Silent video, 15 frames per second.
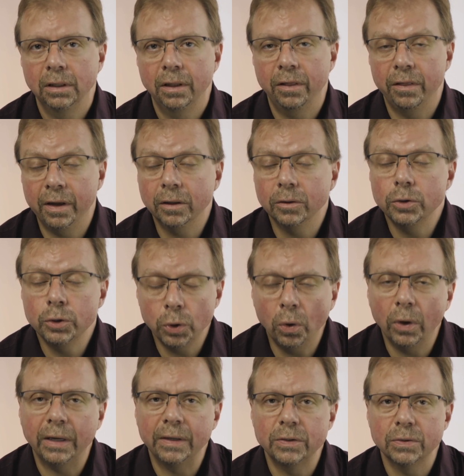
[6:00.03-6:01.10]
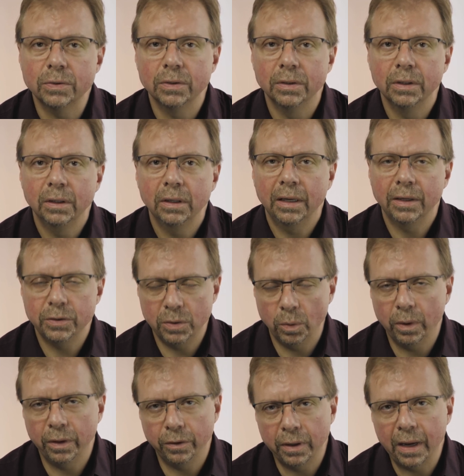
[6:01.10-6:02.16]
their choice as to
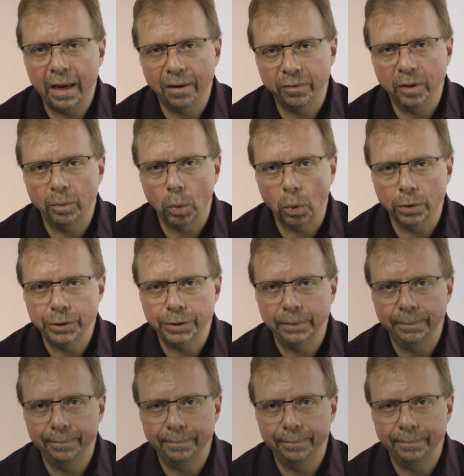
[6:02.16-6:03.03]
whether to have an abortion.